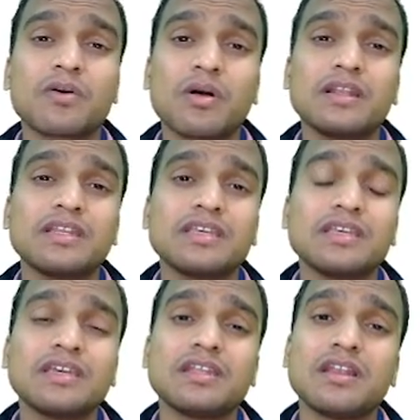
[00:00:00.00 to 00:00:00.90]

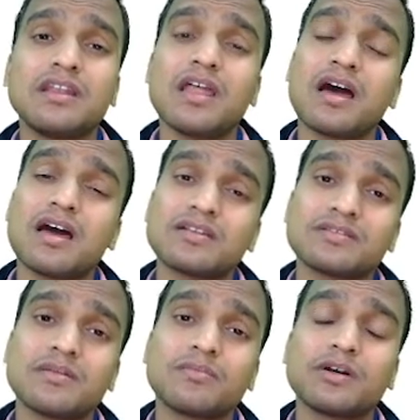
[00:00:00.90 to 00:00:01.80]
colony in a large
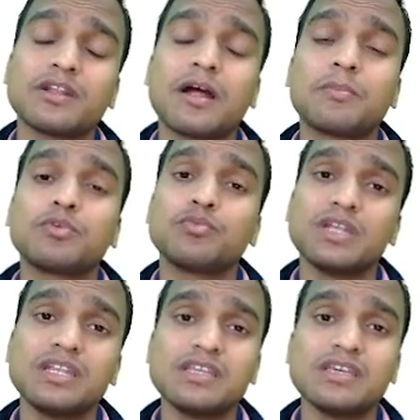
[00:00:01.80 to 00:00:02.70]
number up to
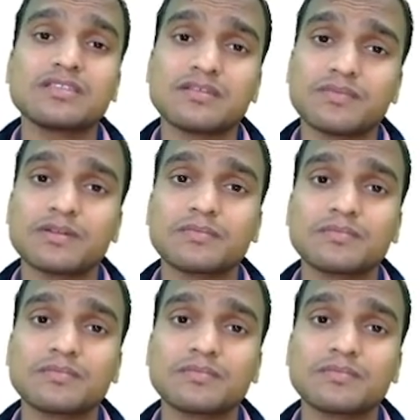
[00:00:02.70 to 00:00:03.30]
millions even,